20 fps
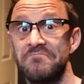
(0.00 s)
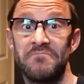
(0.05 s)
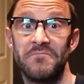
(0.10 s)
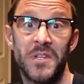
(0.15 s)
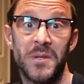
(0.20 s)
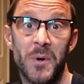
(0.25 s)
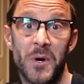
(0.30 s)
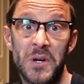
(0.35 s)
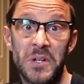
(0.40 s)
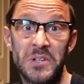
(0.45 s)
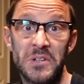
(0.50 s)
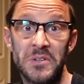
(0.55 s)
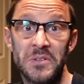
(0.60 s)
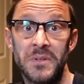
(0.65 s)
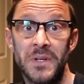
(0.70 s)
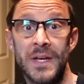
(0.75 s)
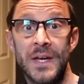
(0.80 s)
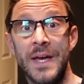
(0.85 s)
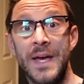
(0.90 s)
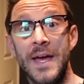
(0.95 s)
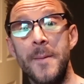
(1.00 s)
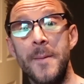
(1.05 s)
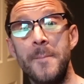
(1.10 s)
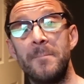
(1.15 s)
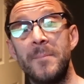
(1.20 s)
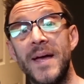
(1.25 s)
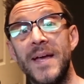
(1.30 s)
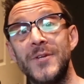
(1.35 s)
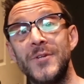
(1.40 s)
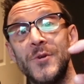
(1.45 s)
you might do,
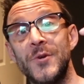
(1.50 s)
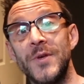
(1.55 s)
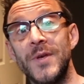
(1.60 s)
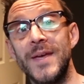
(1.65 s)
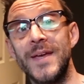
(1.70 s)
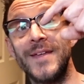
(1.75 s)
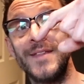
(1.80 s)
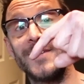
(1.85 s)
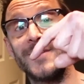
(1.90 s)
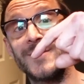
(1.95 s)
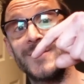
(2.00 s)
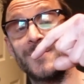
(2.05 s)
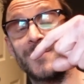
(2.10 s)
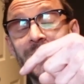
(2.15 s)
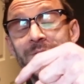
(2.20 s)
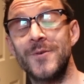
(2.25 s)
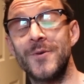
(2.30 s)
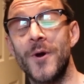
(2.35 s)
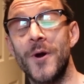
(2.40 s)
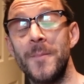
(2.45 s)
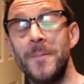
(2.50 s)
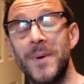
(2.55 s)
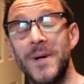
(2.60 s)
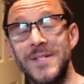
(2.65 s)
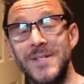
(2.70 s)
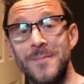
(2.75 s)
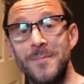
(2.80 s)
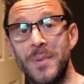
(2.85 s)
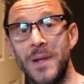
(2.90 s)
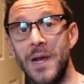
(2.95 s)
make sure you hit the subscribe
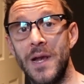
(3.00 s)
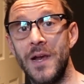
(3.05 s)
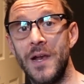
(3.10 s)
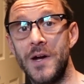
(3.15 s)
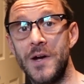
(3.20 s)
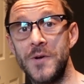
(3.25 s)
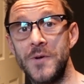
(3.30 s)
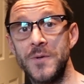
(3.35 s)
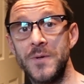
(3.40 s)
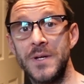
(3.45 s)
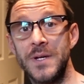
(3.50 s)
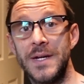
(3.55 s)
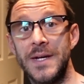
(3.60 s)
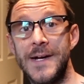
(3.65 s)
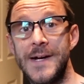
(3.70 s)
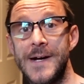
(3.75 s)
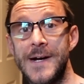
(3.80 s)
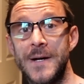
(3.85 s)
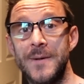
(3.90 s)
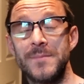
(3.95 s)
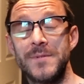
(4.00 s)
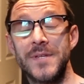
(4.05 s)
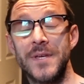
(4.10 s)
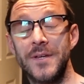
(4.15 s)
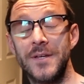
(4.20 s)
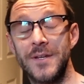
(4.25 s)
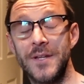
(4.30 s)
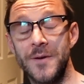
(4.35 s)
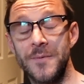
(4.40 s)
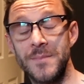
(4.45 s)
button below so
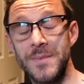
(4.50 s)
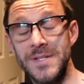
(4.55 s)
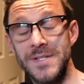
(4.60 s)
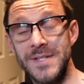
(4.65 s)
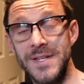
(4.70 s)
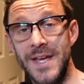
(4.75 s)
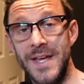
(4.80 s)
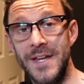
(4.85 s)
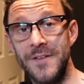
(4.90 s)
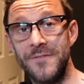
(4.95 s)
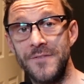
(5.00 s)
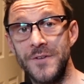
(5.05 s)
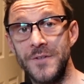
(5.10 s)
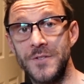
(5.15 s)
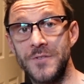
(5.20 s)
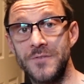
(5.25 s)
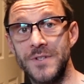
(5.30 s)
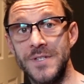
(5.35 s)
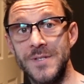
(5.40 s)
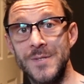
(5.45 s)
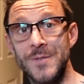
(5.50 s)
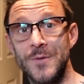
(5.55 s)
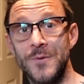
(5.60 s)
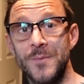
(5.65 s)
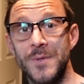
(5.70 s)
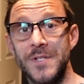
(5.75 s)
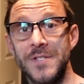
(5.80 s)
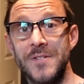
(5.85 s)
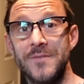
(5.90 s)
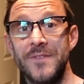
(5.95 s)
you don't miss any future
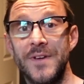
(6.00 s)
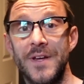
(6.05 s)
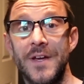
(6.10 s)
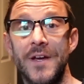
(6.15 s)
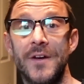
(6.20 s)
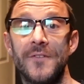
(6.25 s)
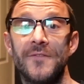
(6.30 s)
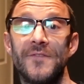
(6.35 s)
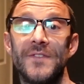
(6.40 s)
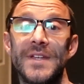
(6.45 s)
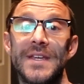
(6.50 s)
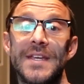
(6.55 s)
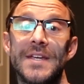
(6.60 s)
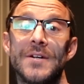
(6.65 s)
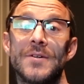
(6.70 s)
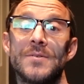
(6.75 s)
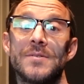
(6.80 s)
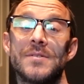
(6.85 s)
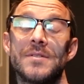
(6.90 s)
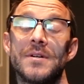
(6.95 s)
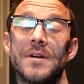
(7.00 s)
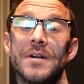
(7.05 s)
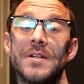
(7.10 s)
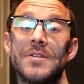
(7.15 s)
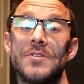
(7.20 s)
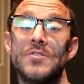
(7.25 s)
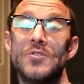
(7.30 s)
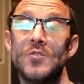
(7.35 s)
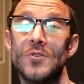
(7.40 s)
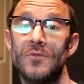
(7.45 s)
installments of videos that I
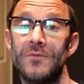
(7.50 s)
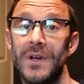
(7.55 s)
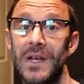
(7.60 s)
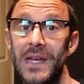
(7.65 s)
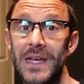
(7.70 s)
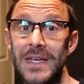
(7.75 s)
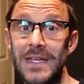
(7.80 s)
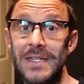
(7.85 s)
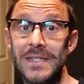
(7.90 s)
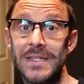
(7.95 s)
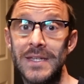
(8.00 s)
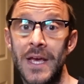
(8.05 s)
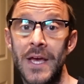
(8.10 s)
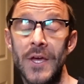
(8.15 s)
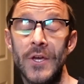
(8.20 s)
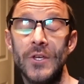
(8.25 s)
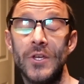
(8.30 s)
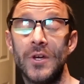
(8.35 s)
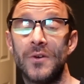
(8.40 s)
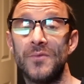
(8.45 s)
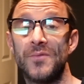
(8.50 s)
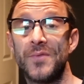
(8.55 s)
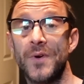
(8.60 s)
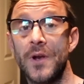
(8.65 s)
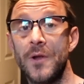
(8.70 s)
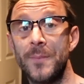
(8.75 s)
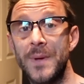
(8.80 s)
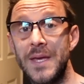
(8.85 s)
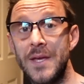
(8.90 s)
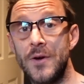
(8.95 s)
do release. You can
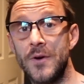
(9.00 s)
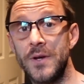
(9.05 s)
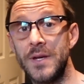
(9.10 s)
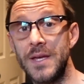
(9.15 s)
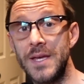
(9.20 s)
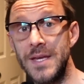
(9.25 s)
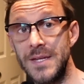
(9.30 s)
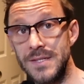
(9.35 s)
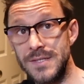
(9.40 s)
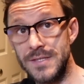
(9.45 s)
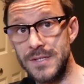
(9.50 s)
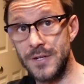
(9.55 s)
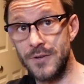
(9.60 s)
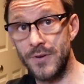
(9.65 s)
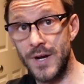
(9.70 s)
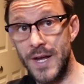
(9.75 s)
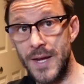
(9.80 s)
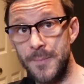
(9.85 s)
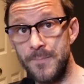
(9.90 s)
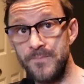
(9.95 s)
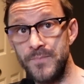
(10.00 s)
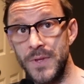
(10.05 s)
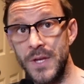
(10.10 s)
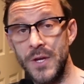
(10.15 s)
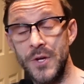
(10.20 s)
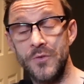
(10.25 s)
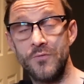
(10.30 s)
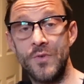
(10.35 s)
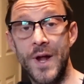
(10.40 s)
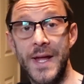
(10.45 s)
follow me on Instagram,
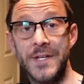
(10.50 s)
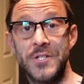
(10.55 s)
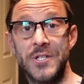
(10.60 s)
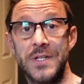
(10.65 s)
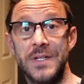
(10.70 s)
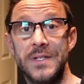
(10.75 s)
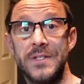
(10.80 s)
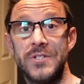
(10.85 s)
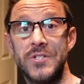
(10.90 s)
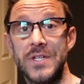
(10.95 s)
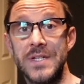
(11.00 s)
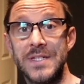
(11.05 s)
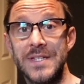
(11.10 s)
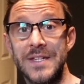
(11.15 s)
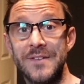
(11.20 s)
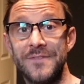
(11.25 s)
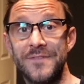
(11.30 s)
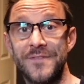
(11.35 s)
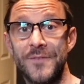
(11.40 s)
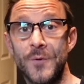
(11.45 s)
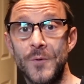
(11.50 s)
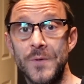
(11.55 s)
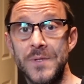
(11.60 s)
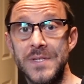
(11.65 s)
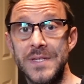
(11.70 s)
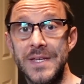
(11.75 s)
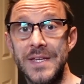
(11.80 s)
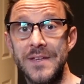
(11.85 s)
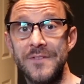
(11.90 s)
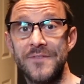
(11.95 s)
Ratchet
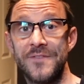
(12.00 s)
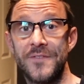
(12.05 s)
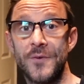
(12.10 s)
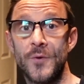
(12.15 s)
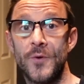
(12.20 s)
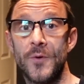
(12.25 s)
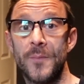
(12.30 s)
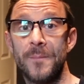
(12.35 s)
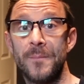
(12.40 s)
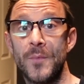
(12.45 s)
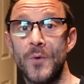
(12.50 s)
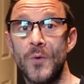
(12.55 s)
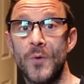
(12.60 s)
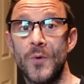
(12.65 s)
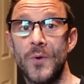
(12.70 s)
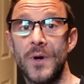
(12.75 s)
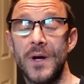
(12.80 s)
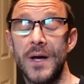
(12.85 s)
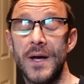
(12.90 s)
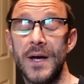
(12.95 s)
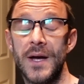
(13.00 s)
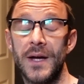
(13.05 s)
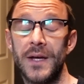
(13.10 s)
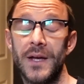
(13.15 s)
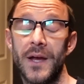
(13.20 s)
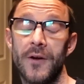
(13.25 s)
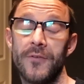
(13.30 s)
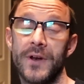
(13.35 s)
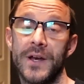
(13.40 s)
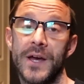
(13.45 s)
GT40, for more
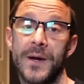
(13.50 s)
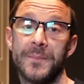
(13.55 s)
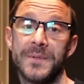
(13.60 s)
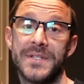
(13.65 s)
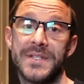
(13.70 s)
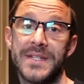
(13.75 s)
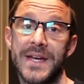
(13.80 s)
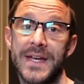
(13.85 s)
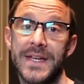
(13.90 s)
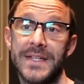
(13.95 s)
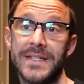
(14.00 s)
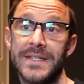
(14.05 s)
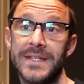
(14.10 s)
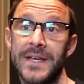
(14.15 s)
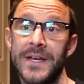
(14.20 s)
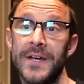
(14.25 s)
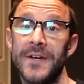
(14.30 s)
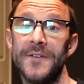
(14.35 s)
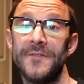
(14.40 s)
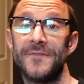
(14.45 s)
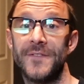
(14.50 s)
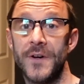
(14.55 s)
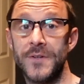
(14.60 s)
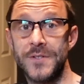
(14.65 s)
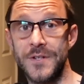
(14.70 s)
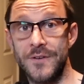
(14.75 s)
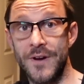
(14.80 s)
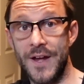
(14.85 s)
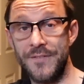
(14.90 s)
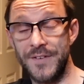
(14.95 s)
current up-to-date
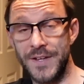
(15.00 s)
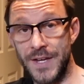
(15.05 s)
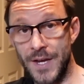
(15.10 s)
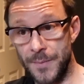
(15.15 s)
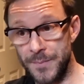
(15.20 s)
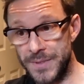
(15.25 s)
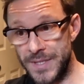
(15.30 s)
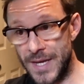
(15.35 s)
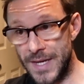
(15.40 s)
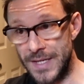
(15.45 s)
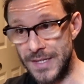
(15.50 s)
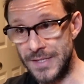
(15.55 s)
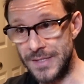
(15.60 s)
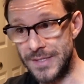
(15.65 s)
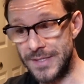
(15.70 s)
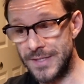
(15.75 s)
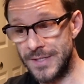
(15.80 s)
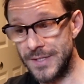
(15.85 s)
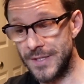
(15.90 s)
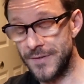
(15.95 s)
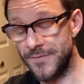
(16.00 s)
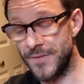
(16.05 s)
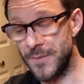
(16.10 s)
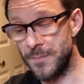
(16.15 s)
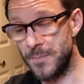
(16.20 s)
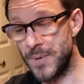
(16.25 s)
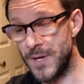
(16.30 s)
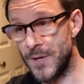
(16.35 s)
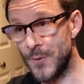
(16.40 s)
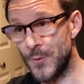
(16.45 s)
photographic updates of the
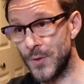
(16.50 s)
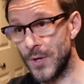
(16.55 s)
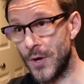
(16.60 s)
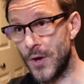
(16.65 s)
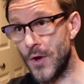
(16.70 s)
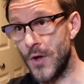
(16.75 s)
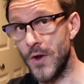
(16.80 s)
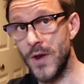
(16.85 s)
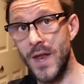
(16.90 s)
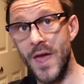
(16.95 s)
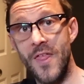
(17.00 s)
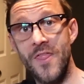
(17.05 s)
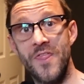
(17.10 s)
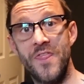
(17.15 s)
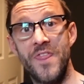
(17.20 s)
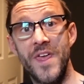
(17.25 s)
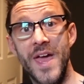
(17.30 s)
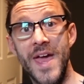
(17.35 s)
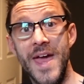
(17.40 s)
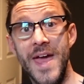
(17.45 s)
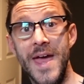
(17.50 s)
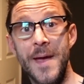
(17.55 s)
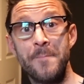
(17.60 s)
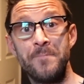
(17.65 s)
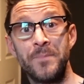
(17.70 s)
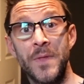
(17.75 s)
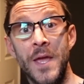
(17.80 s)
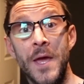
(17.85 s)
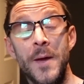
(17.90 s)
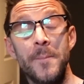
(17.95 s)
build on there.
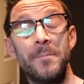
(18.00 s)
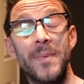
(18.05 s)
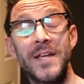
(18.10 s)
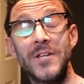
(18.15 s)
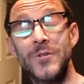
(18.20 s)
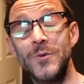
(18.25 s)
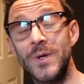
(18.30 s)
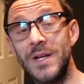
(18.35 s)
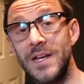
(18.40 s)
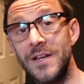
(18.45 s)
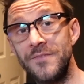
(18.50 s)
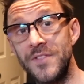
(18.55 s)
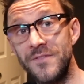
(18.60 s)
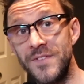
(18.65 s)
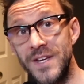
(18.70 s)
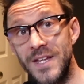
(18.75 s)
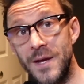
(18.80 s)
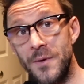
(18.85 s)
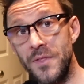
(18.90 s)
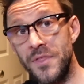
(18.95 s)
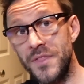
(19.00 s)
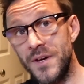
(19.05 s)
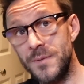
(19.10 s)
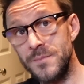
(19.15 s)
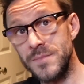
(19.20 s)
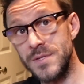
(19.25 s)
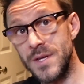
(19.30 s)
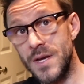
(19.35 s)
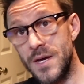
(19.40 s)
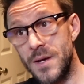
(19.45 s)
Make sure you leave the video a
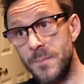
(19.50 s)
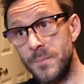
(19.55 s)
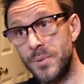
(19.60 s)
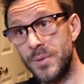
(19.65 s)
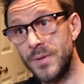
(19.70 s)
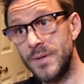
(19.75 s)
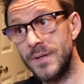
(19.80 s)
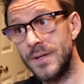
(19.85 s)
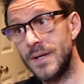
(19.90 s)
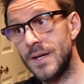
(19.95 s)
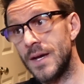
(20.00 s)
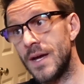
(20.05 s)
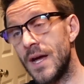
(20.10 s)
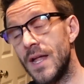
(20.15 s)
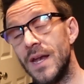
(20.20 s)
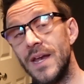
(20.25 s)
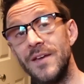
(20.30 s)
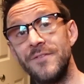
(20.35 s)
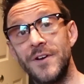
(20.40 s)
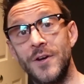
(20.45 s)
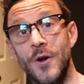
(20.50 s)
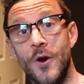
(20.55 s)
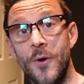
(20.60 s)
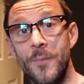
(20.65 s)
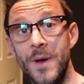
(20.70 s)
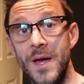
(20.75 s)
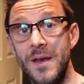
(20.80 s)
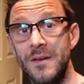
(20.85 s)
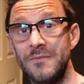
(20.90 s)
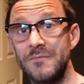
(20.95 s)
thumbs up, leave a
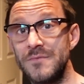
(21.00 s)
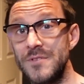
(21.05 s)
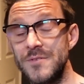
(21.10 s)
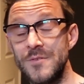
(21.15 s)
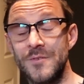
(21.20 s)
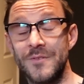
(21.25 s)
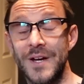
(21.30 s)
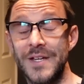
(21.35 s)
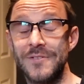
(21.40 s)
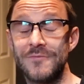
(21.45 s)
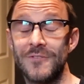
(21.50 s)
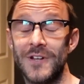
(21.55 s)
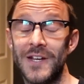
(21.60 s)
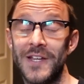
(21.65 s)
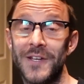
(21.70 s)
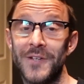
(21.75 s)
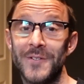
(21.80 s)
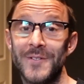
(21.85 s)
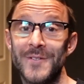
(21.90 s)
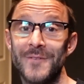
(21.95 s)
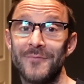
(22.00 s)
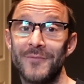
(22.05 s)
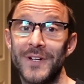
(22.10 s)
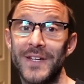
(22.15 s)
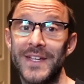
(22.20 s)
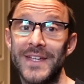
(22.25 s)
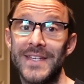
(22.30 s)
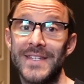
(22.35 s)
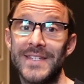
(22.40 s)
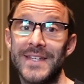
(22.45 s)
comment. It's always really good to
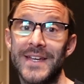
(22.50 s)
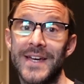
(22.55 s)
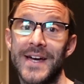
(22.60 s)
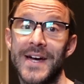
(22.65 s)
read